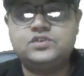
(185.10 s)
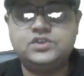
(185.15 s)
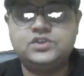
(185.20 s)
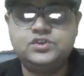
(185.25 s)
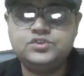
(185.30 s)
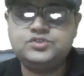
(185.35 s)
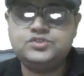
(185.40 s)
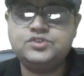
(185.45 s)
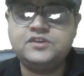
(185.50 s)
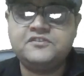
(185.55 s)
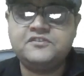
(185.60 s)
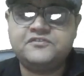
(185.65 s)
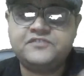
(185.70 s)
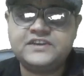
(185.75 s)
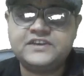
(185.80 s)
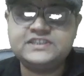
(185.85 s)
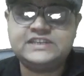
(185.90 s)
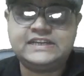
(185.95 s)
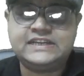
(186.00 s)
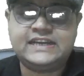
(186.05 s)
you should
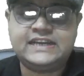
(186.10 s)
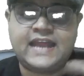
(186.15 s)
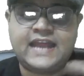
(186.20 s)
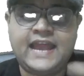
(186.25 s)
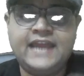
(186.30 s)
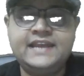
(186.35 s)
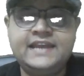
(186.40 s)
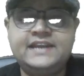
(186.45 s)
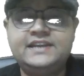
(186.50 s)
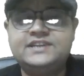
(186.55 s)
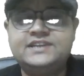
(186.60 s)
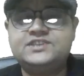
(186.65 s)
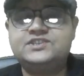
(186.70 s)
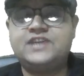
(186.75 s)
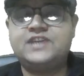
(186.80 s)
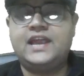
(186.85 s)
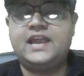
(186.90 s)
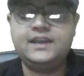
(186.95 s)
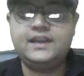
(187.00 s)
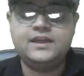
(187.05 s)
first try and
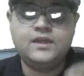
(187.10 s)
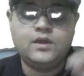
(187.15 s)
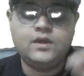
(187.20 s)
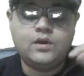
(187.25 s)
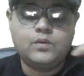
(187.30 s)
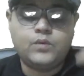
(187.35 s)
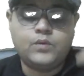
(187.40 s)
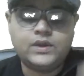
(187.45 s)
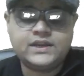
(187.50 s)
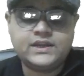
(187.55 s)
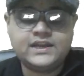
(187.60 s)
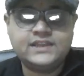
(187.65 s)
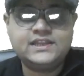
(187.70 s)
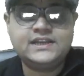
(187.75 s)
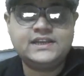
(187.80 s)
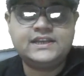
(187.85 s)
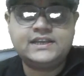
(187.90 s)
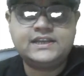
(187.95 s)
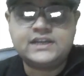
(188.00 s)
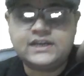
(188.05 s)
understand what are
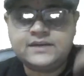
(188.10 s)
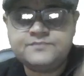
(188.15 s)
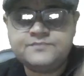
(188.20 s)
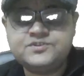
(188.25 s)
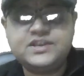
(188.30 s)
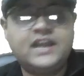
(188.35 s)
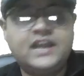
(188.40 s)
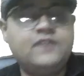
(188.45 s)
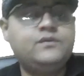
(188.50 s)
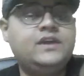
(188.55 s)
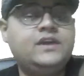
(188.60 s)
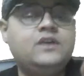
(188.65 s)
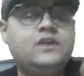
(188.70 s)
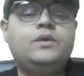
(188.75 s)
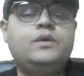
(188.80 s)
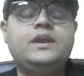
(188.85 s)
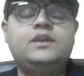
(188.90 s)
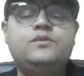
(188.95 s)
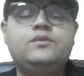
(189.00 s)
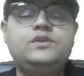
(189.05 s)
the terms that we are
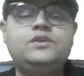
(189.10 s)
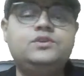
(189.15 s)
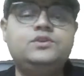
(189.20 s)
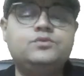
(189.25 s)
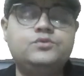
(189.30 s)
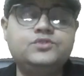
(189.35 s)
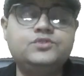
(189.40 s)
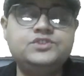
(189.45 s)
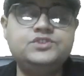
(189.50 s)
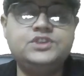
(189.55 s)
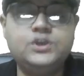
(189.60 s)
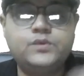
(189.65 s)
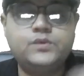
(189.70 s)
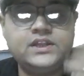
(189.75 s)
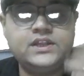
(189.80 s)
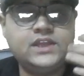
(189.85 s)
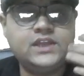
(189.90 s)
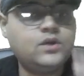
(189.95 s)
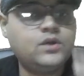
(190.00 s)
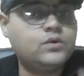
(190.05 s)
going to use
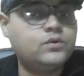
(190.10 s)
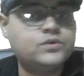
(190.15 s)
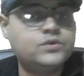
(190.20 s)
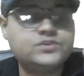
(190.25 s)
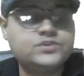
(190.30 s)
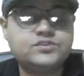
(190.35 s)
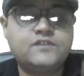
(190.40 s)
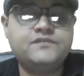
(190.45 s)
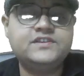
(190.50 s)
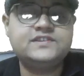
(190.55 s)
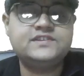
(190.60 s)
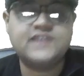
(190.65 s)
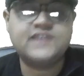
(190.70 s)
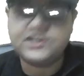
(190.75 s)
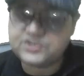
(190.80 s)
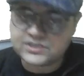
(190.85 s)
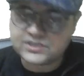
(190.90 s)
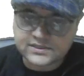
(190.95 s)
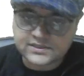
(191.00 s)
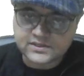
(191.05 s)
during the course of the
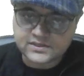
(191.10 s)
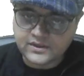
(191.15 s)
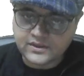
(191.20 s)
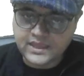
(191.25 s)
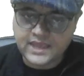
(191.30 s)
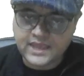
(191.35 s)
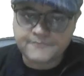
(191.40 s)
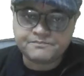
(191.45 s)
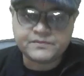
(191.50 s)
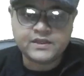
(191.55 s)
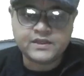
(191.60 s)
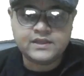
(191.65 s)
session. Okay.